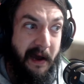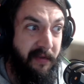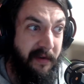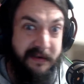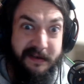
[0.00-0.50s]
I
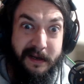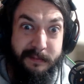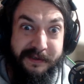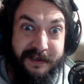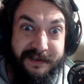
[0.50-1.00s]
think today
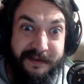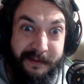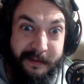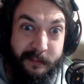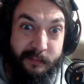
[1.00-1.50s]
I'm just going to
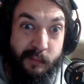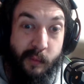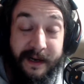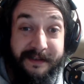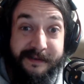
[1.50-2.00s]
talk about
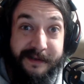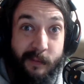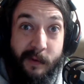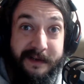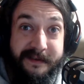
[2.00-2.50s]
what else I
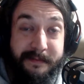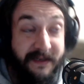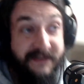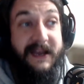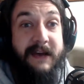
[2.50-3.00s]
want,
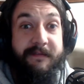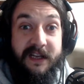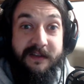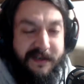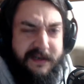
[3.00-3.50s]
because I have a
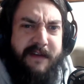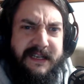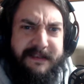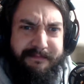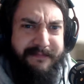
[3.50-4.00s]
list and I've
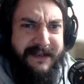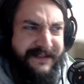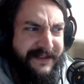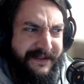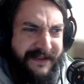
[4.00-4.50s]
had
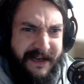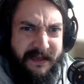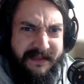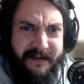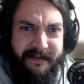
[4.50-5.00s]
it's the
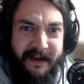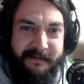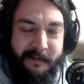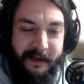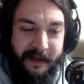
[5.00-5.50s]
same list I've
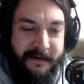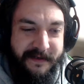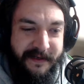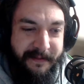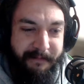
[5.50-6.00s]
had for a
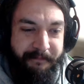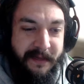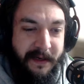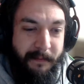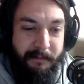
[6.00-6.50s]
long time,
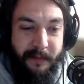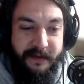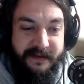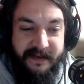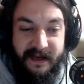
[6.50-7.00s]

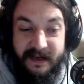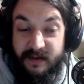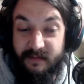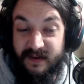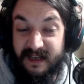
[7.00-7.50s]
but I
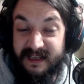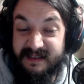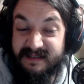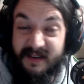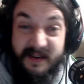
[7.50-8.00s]
don't really
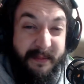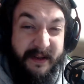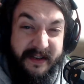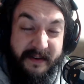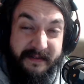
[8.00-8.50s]
talk
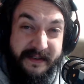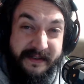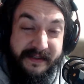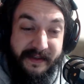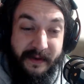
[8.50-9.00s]
about it
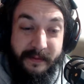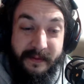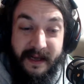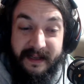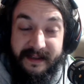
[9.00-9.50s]
often, so
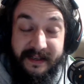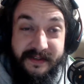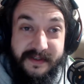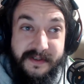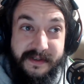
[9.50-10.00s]

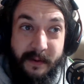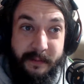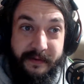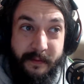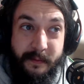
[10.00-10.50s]
let's just go
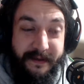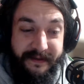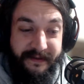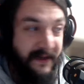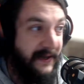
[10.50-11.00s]
through
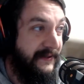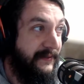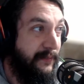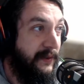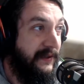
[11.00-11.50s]
it
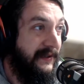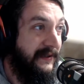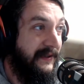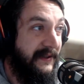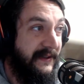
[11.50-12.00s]
and we'll